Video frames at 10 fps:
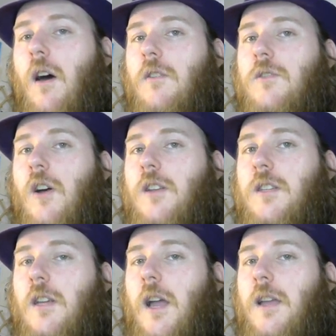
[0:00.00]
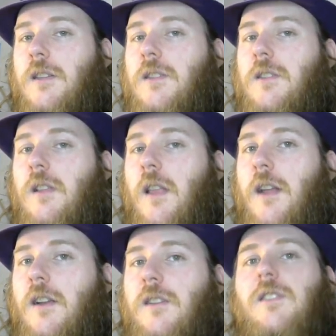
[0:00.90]
I'll talk to you guys
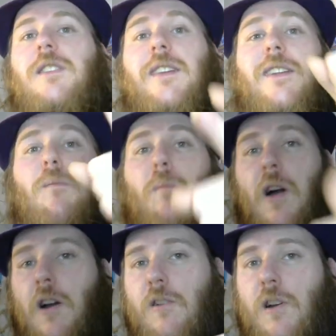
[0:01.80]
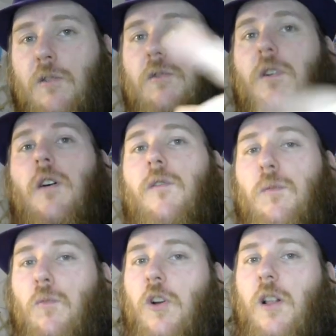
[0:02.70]
later. See you tomorrow
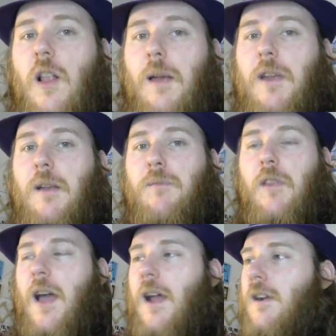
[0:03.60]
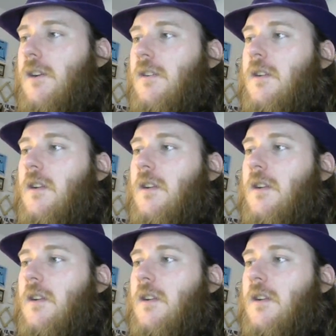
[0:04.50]
for more climbing up the ladder.